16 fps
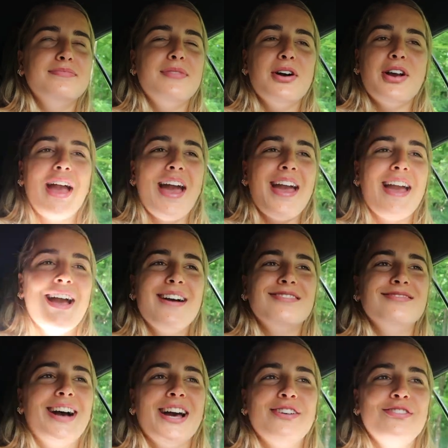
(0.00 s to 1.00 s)
okay,
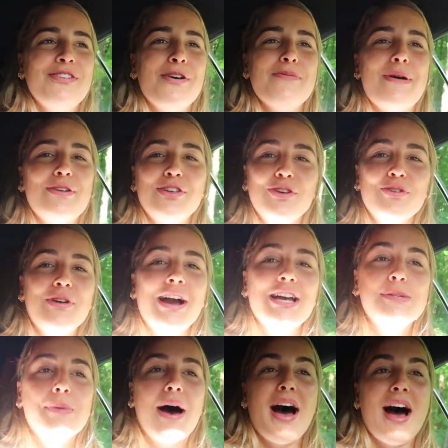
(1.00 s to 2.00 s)
I don't know about you
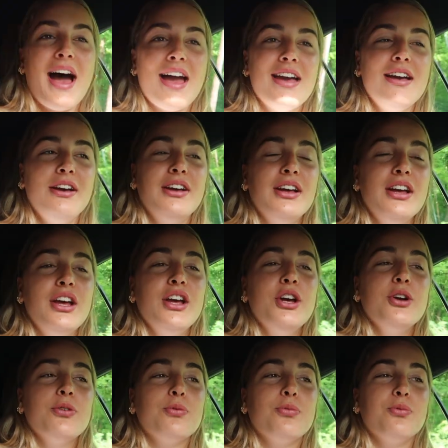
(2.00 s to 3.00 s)
guys, but I
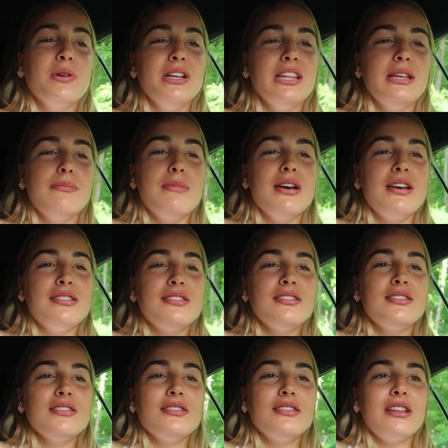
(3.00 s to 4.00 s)
really
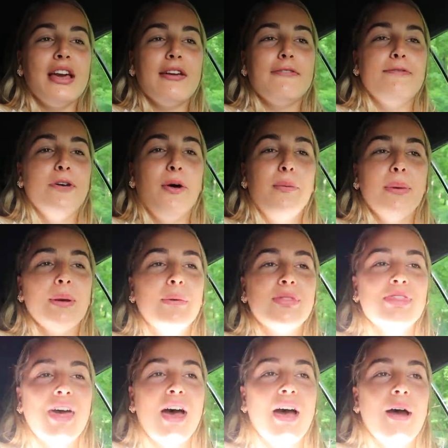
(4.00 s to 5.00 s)
missed like filming
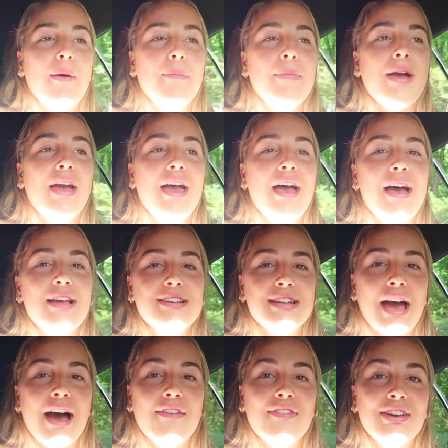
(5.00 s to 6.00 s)
with them and
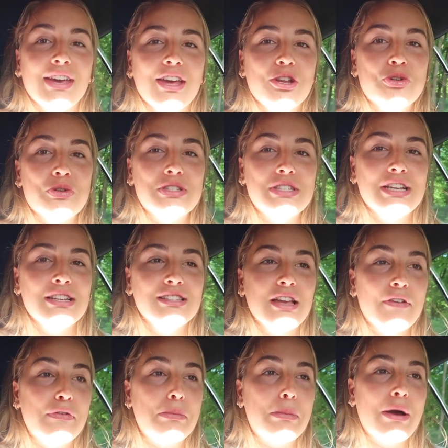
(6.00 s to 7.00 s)
having interesting
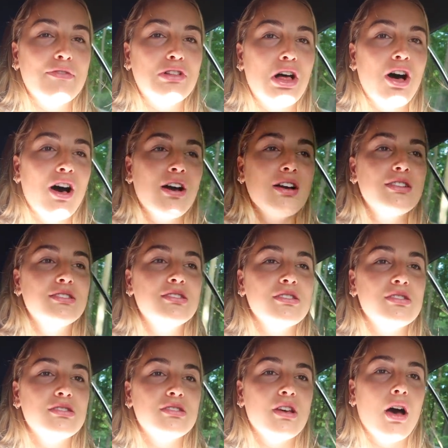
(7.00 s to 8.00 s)
stuff in my
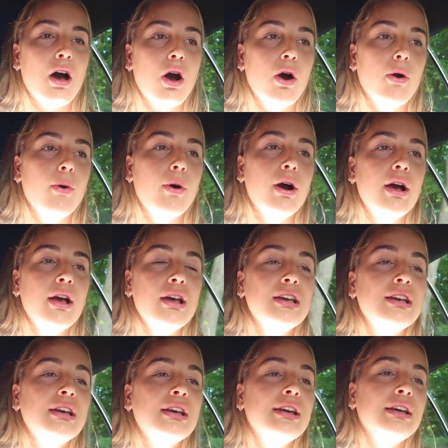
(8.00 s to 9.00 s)
vlogs. So
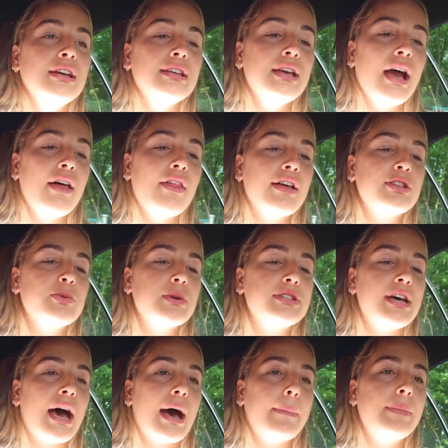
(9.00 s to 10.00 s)
yeah, that's
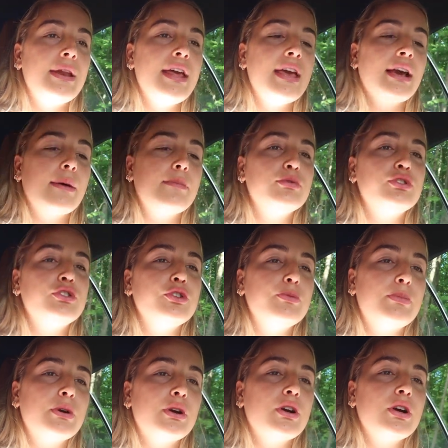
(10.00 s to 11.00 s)
what's happening. I'm
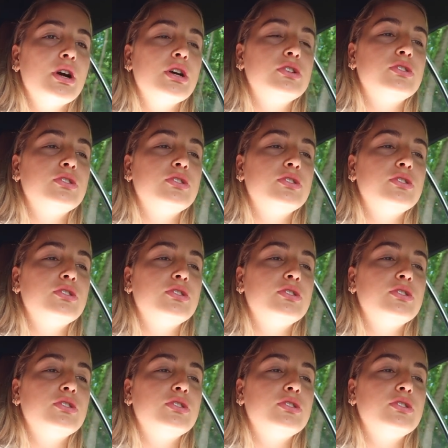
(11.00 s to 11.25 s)
super